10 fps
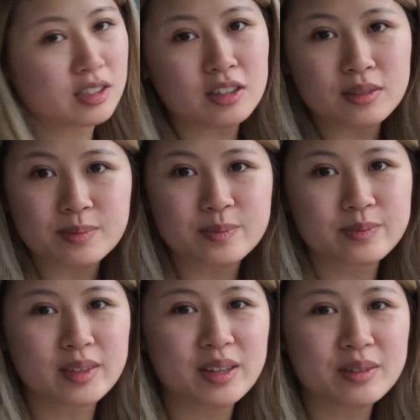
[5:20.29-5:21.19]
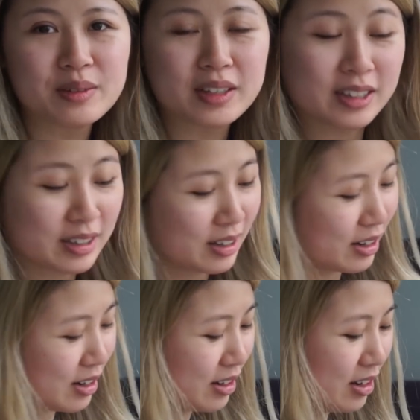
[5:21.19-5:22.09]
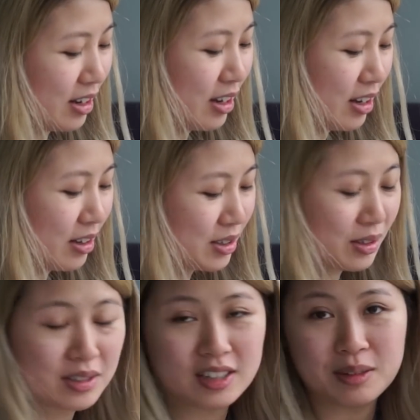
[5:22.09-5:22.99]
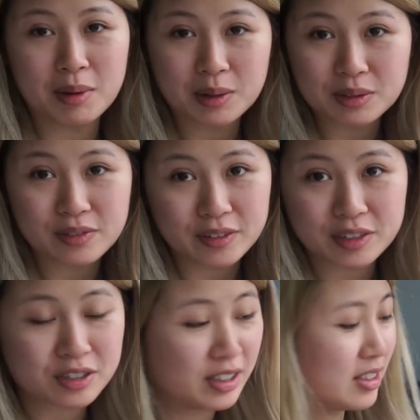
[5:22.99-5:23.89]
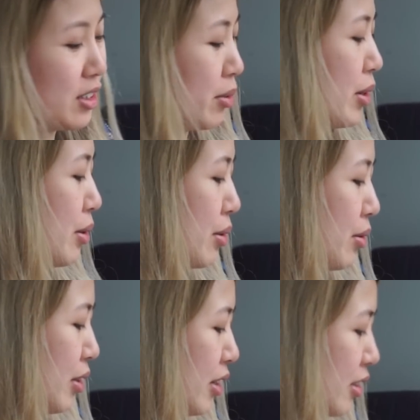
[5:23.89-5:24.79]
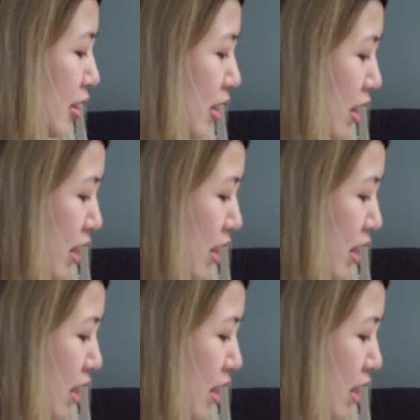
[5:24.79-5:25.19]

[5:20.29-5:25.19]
So, we can also see Mako's favorite treats as we go through this.